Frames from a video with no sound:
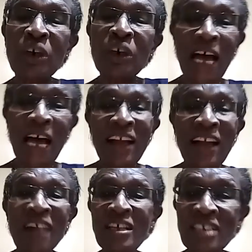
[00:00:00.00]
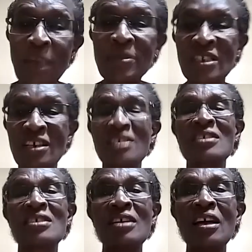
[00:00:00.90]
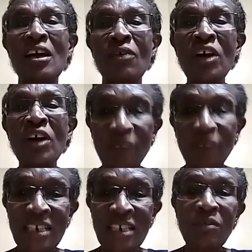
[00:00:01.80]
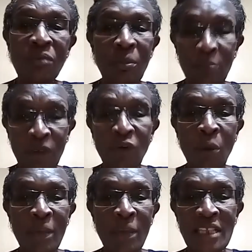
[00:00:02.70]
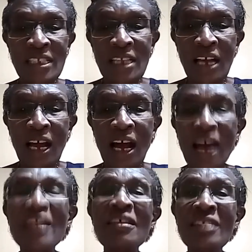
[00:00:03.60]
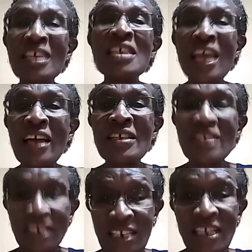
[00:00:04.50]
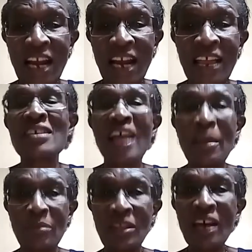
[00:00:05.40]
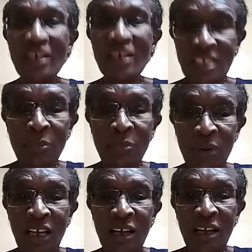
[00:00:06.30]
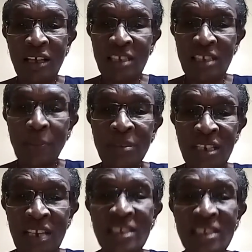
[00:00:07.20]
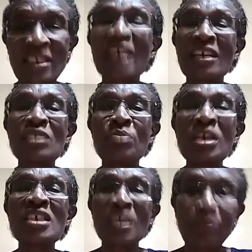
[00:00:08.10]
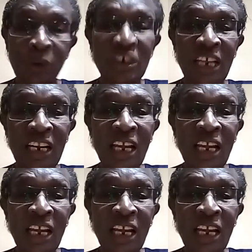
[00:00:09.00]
another substance for effective performance. And in this case, it is an enzyme. That is the substance that is being supported